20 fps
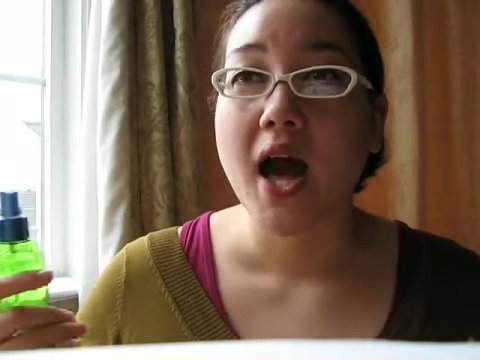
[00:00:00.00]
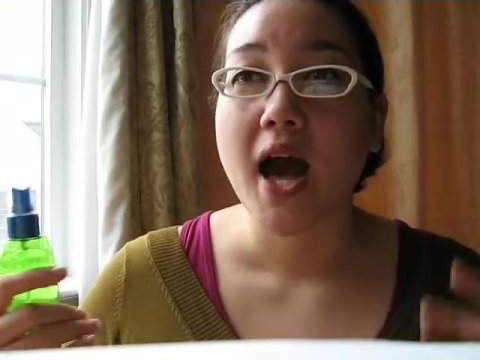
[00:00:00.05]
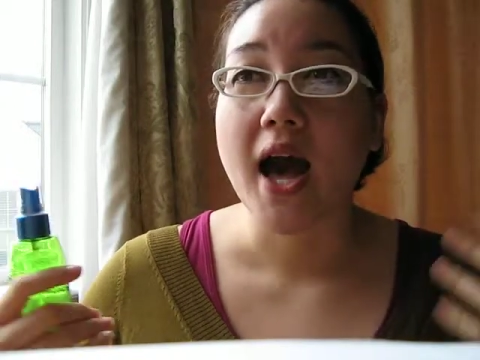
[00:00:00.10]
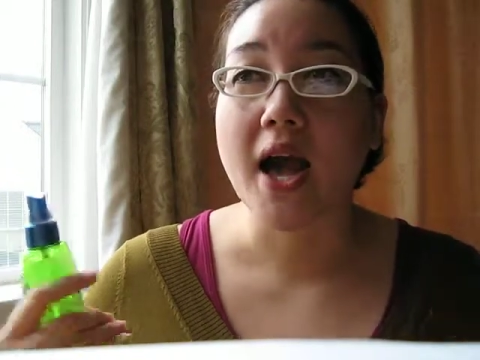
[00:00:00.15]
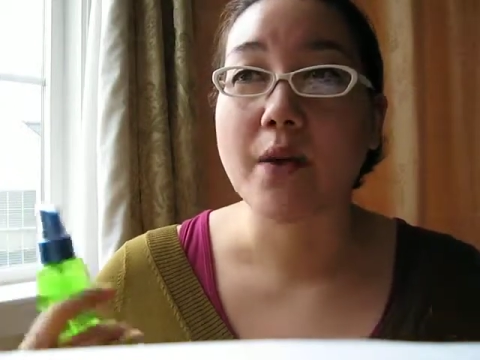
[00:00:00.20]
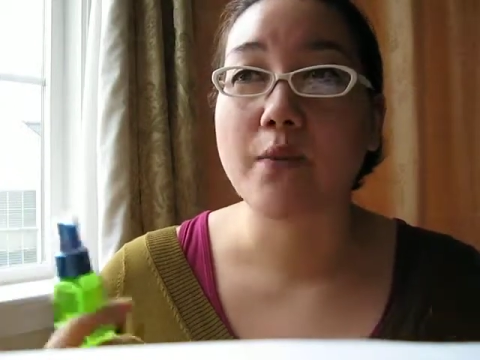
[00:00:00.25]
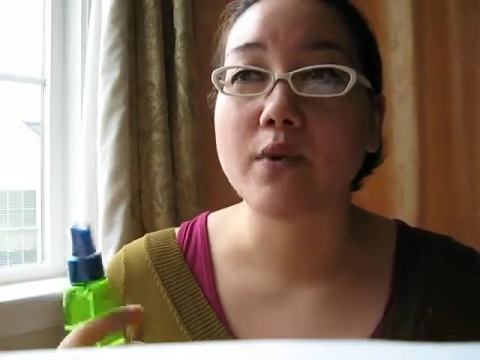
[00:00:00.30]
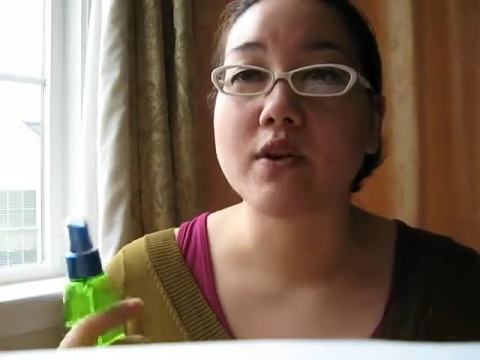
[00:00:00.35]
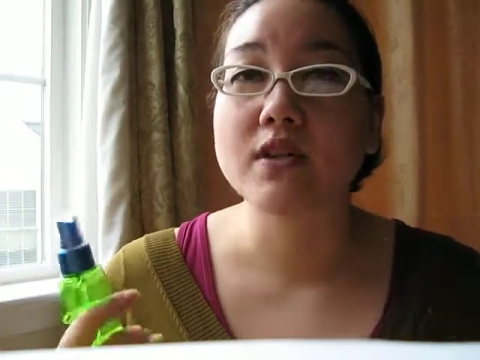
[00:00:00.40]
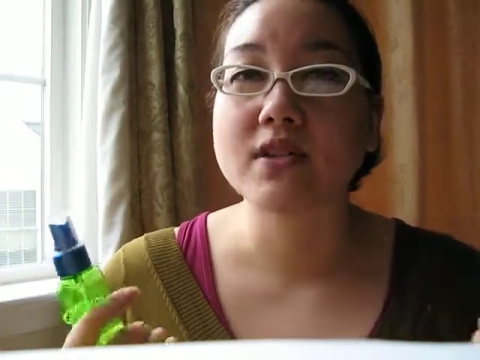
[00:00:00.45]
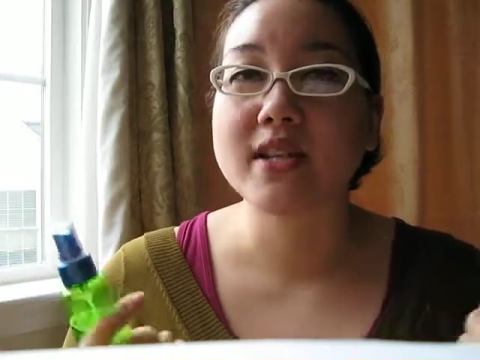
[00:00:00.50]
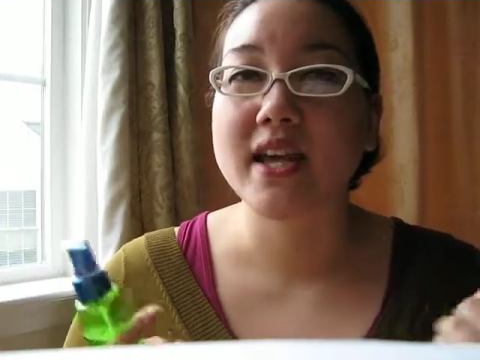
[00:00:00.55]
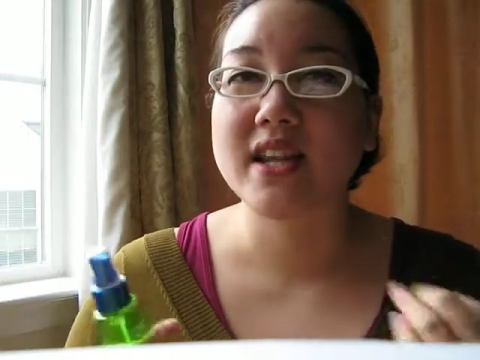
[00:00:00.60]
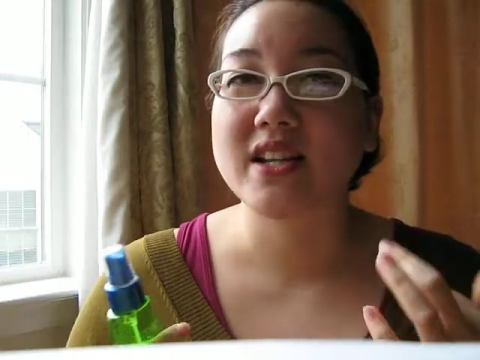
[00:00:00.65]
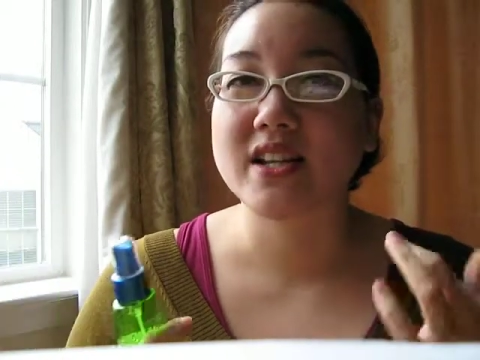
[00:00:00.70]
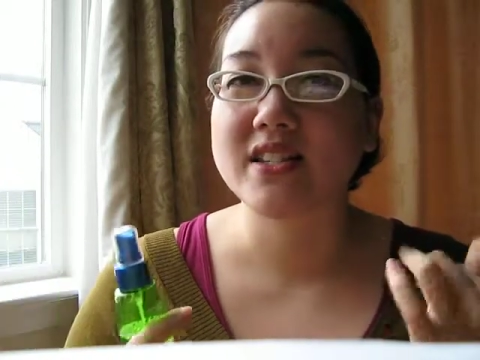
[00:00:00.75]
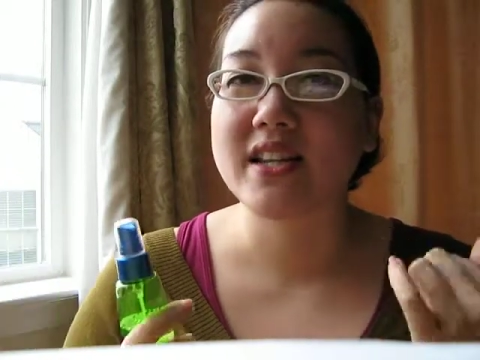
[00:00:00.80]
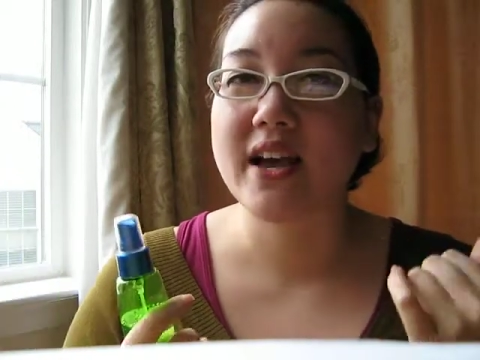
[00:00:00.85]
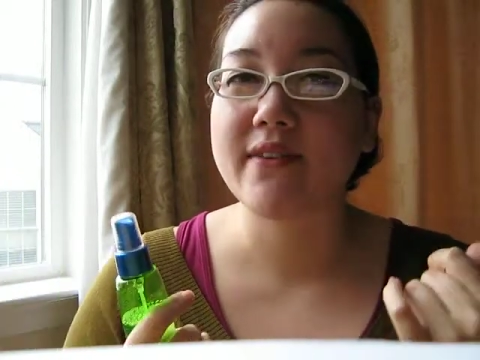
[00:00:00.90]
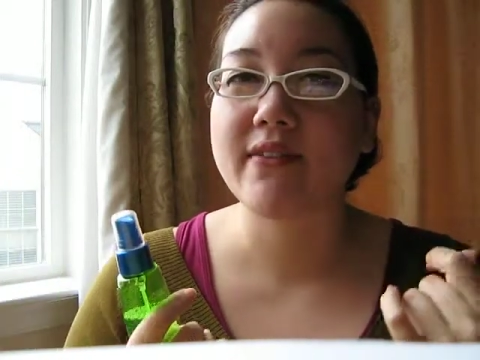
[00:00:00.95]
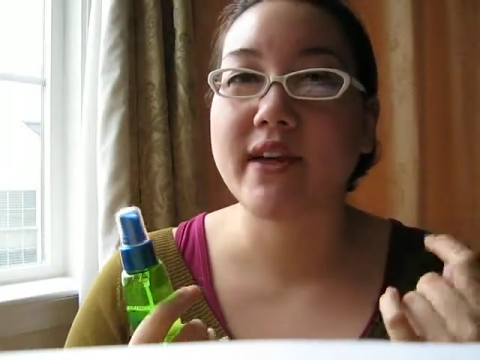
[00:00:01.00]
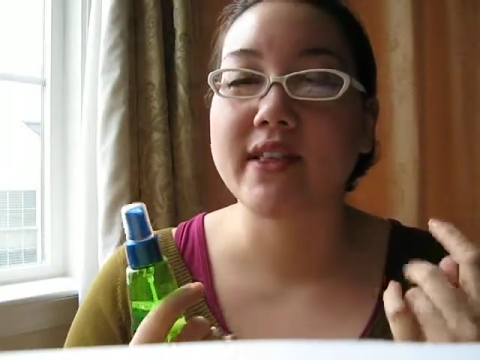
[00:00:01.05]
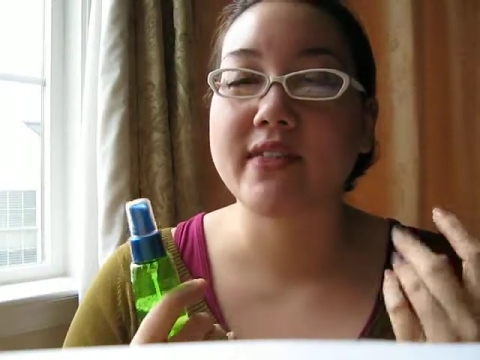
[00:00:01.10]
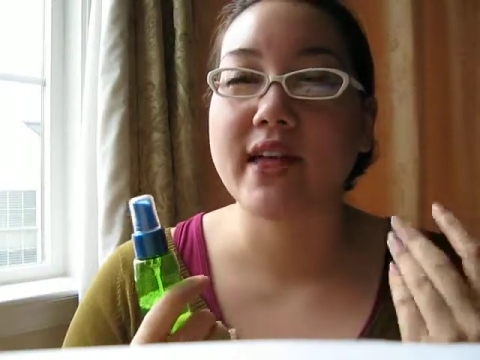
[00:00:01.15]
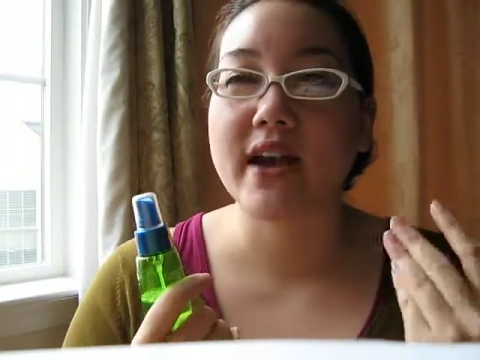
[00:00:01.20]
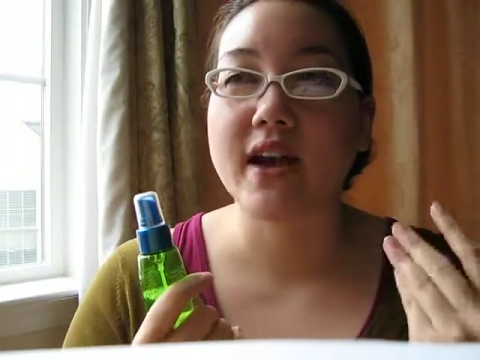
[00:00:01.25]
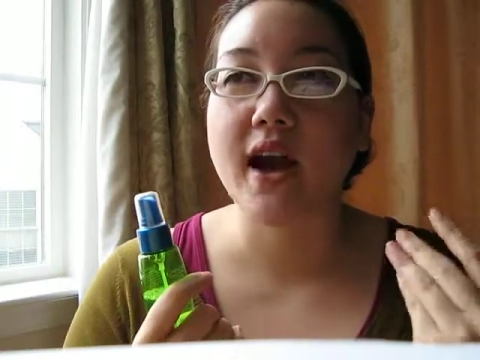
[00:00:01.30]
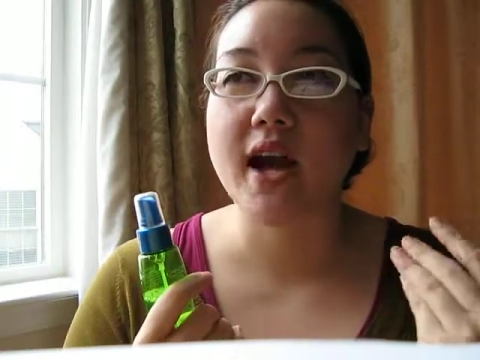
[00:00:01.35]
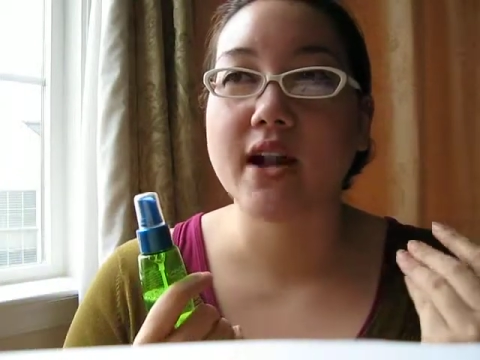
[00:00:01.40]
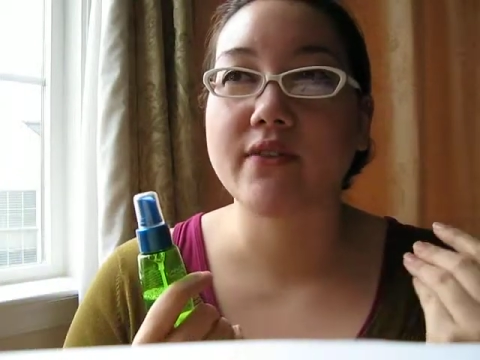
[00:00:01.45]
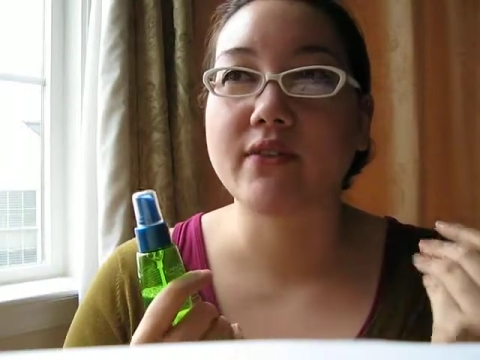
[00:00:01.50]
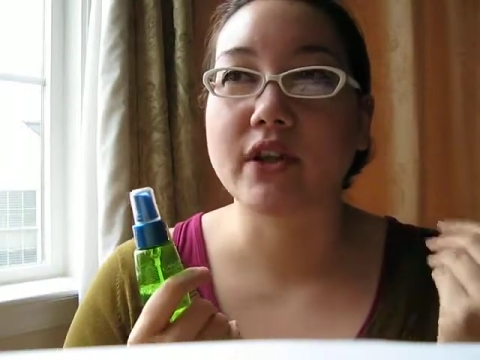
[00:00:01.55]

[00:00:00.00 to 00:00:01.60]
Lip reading: I will say it does have like that kind